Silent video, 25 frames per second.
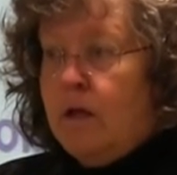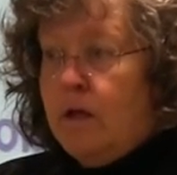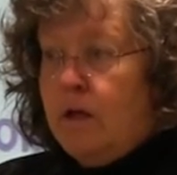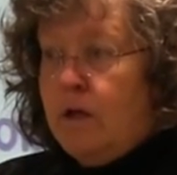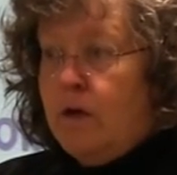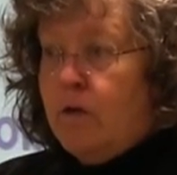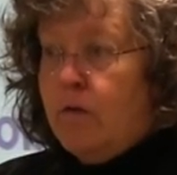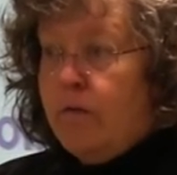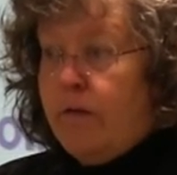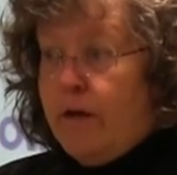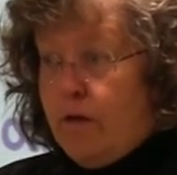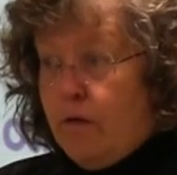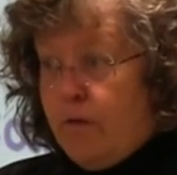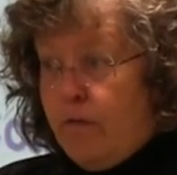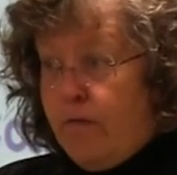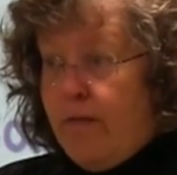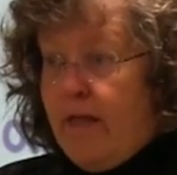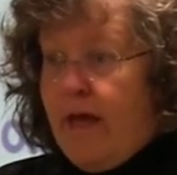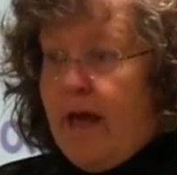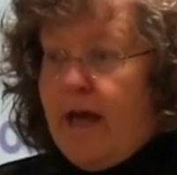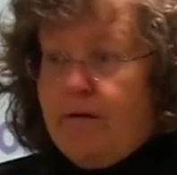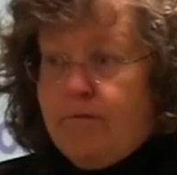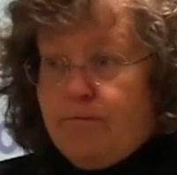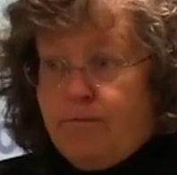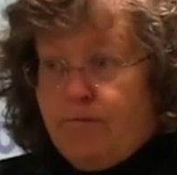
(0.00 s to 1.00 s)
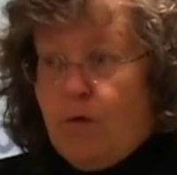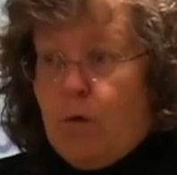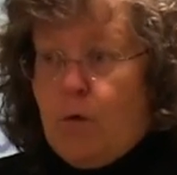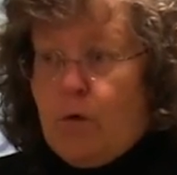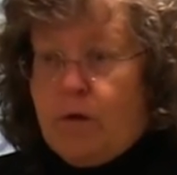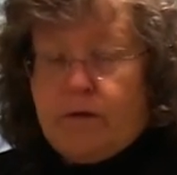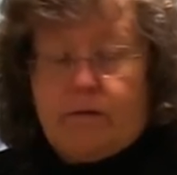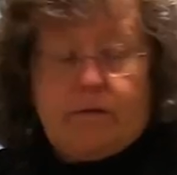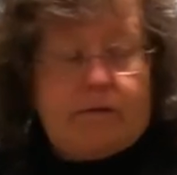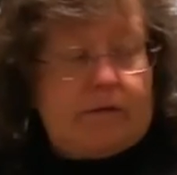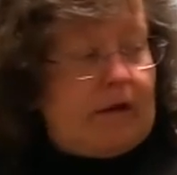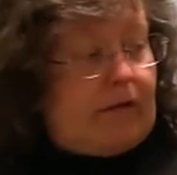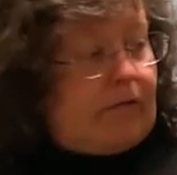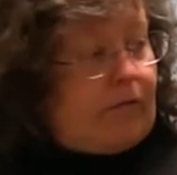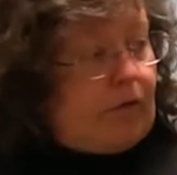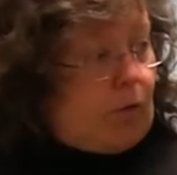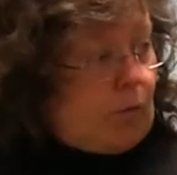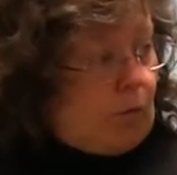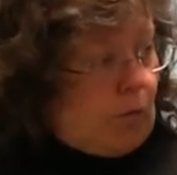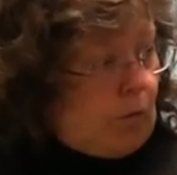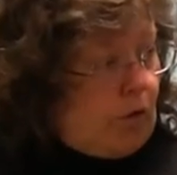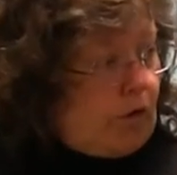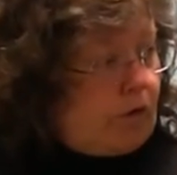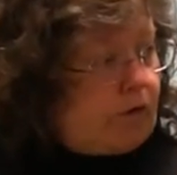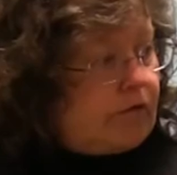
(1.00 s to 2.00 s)
You know, they are that focused on their
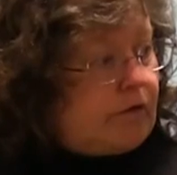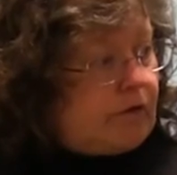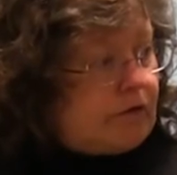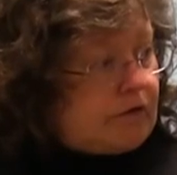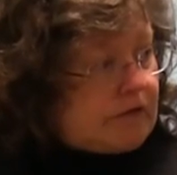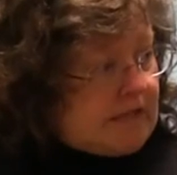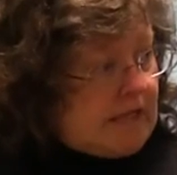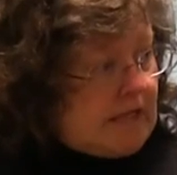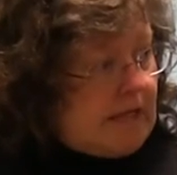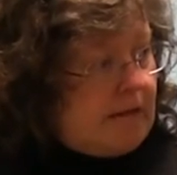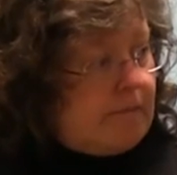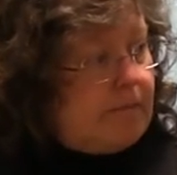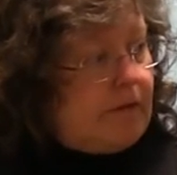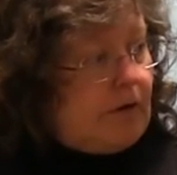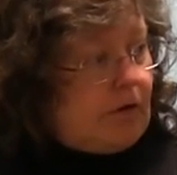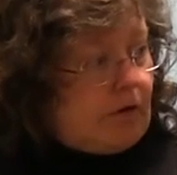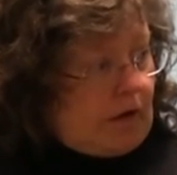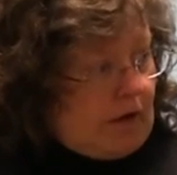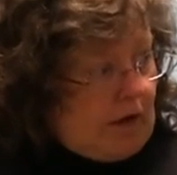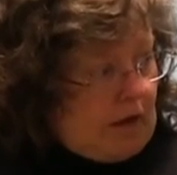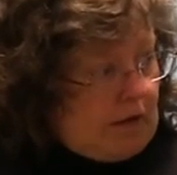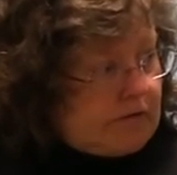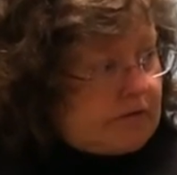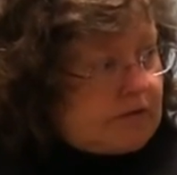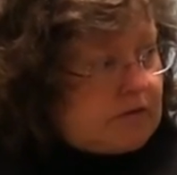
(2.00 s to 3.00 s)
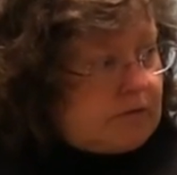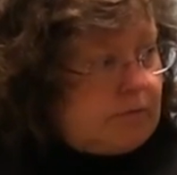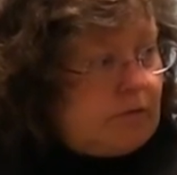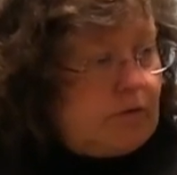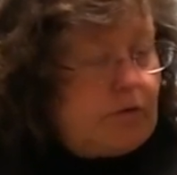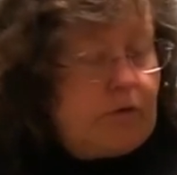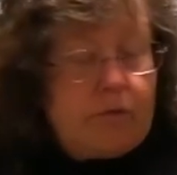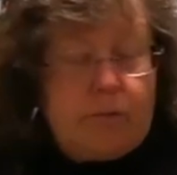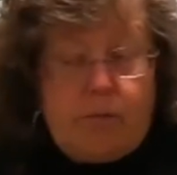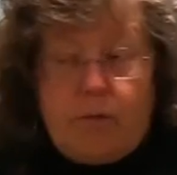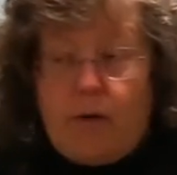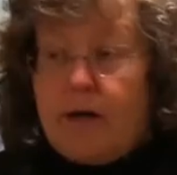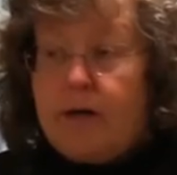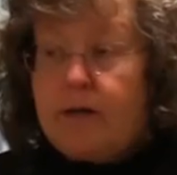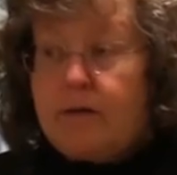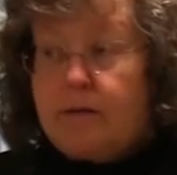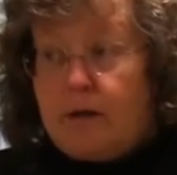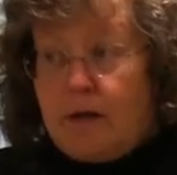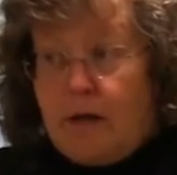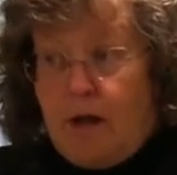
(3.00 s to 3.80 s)
work, their team, their customer, their product.